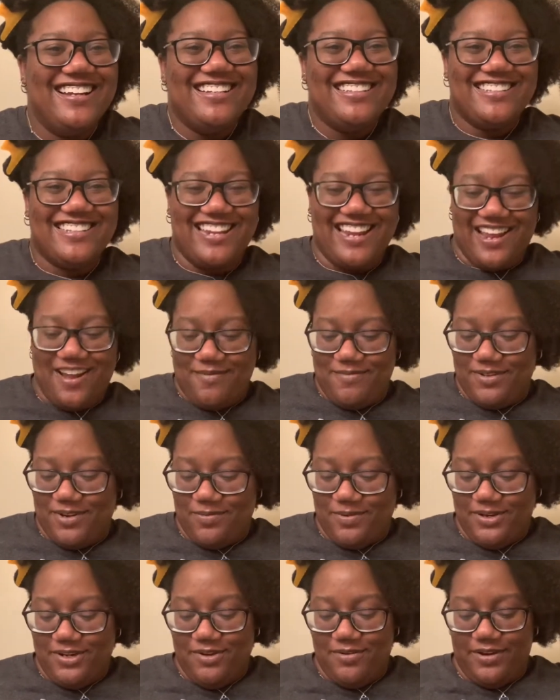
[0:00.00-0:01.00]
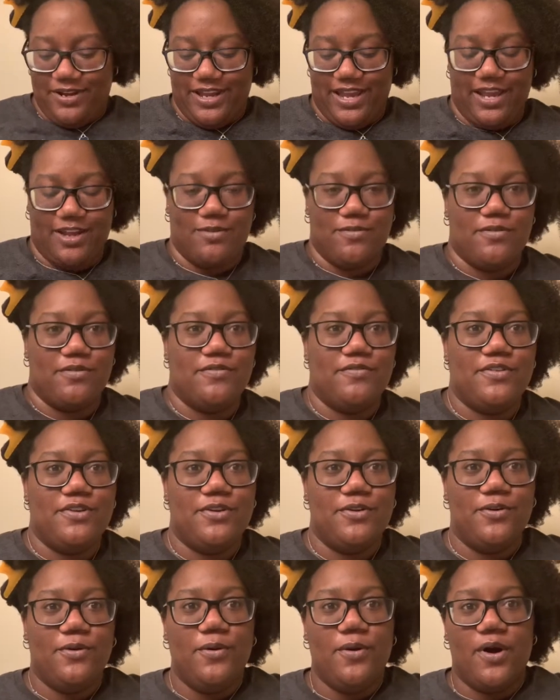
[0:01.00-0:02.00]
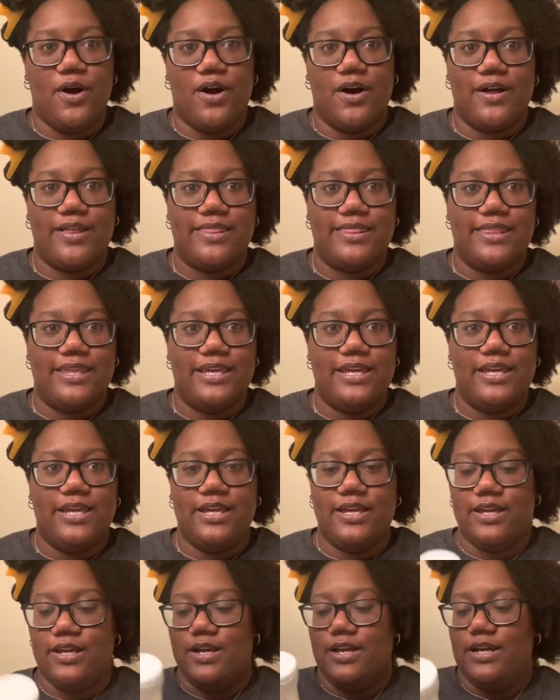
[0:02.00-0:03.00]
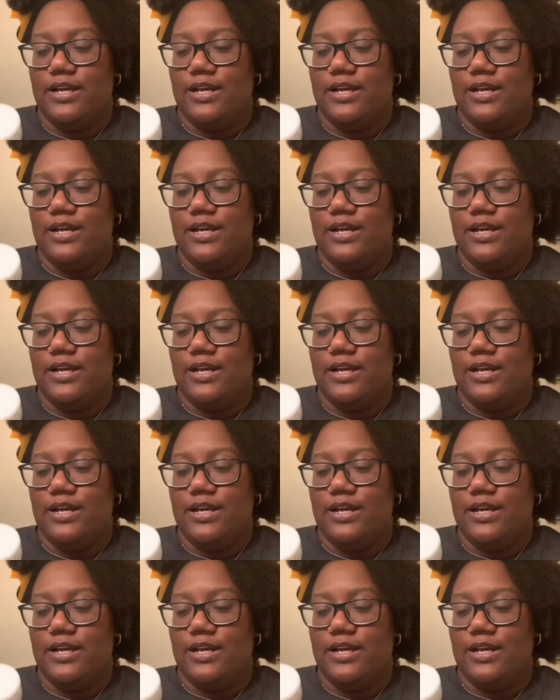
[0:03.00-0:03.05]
Today I'm going to be doing a review on the